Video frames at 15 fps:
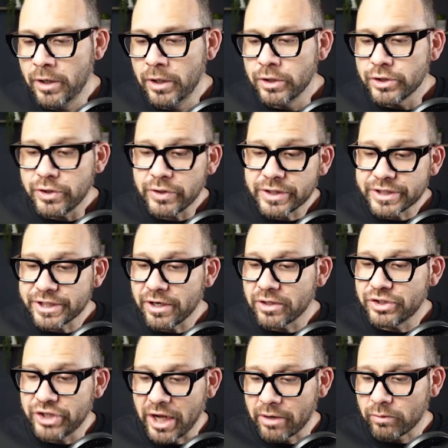So you can see our
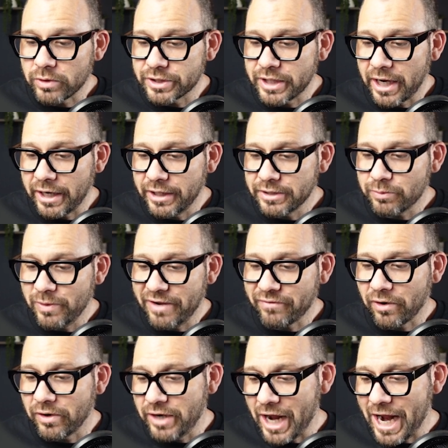general settings. We have
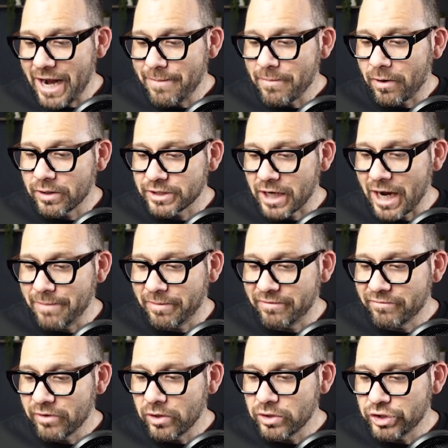our name, our type and
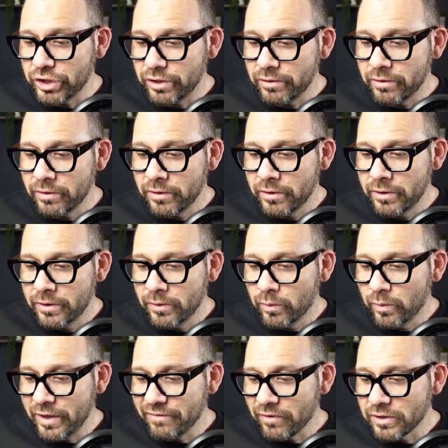version.
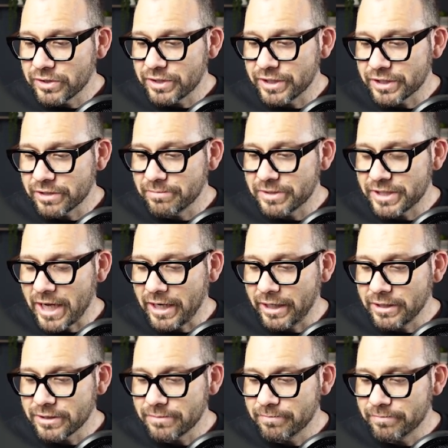We have our system
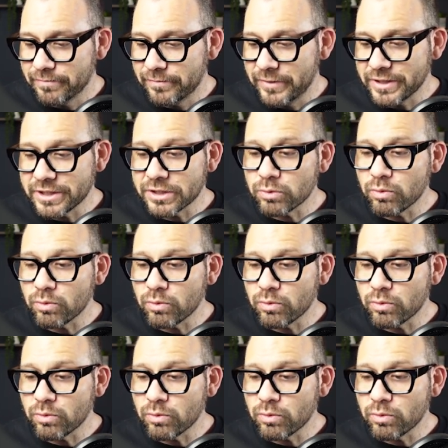settings. This is